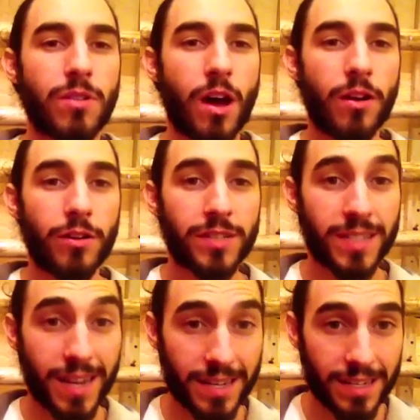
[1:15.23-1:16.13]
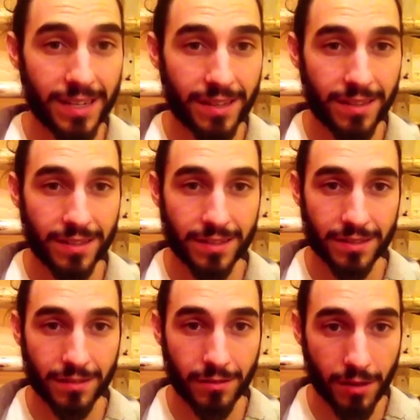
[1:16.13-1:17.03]
understanding
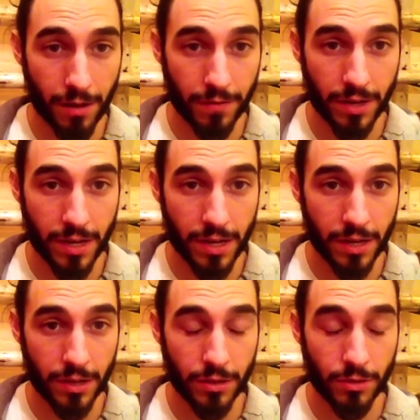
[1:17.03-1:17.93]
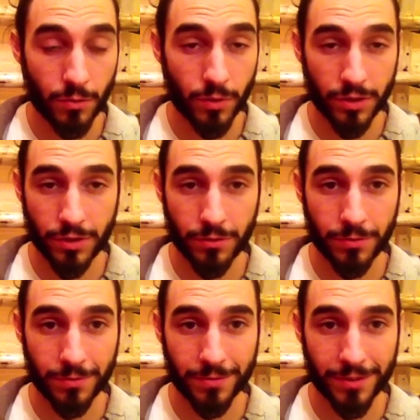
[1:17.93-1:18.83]
this clave, once
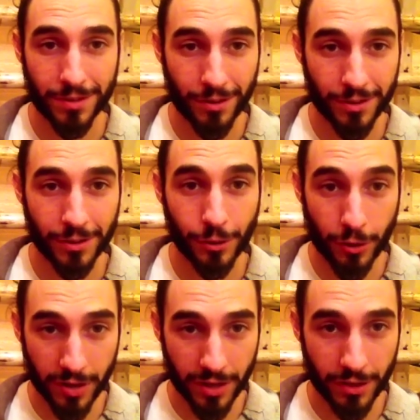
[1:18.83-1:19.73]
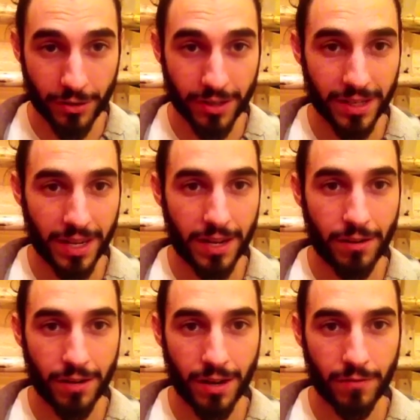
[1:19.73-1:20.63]
you start to learn it, you're going to
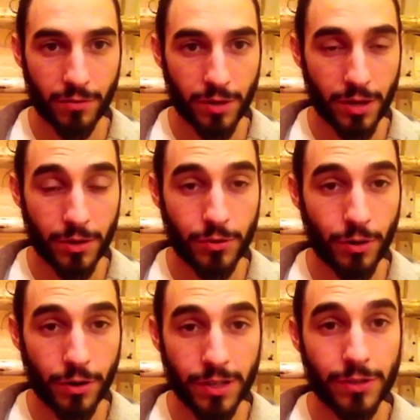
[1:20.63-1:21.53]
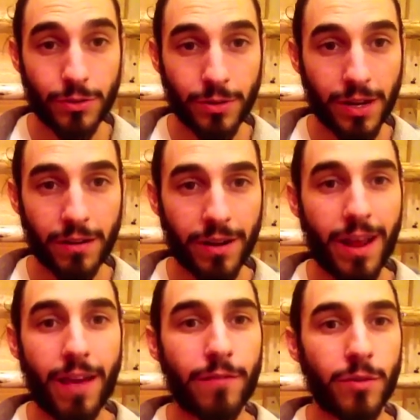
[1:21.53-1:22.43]
hear it everywhere. You already do hear
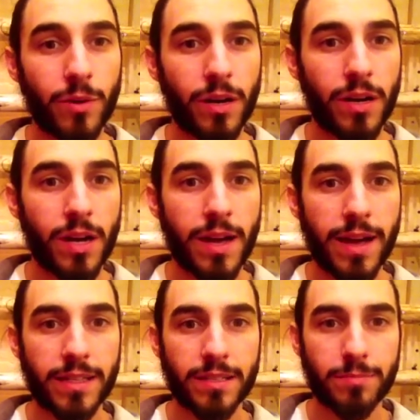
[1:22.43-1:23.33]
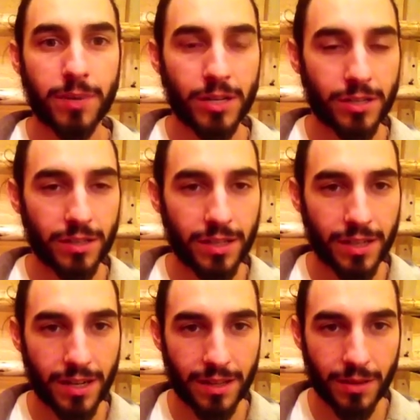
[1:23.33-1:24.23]
it everywhere, especially in
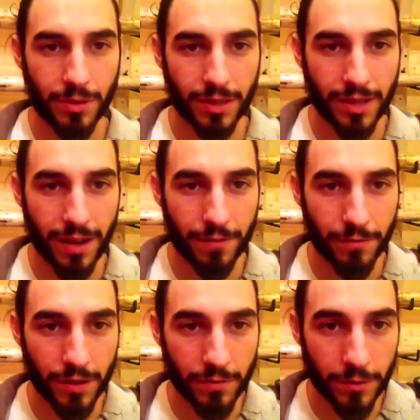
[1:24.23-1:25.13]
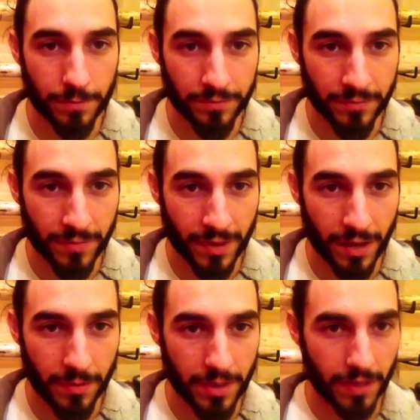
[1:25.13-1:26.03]
anything with a Latin flavor.
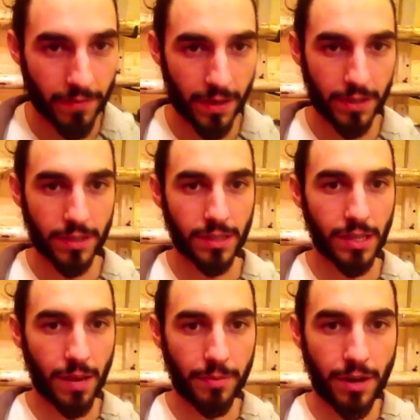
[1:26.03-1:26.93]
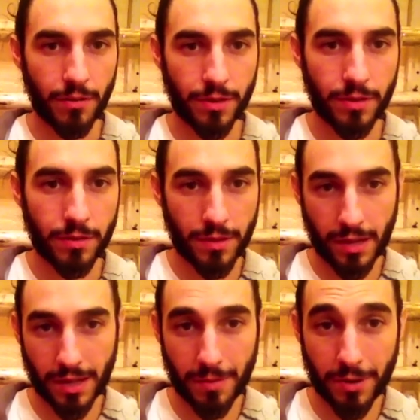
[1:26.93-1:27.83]
I mean, if I just clap
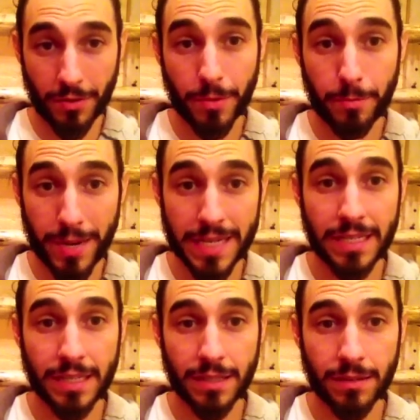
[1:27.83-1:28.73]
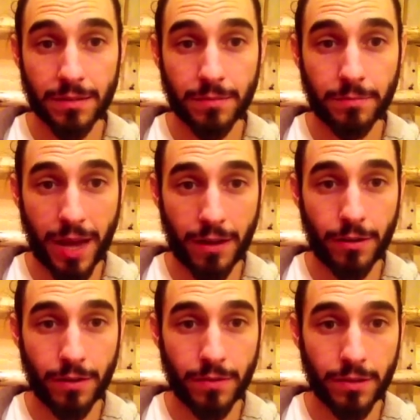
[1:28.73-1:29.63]
out the basic
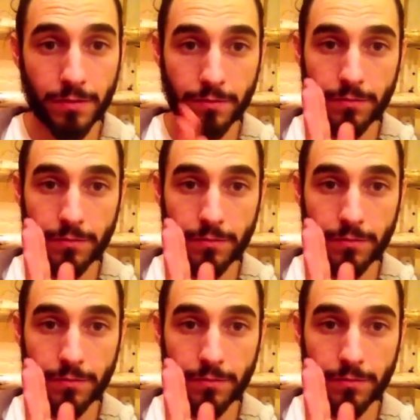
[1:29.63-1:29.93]
pattern of it,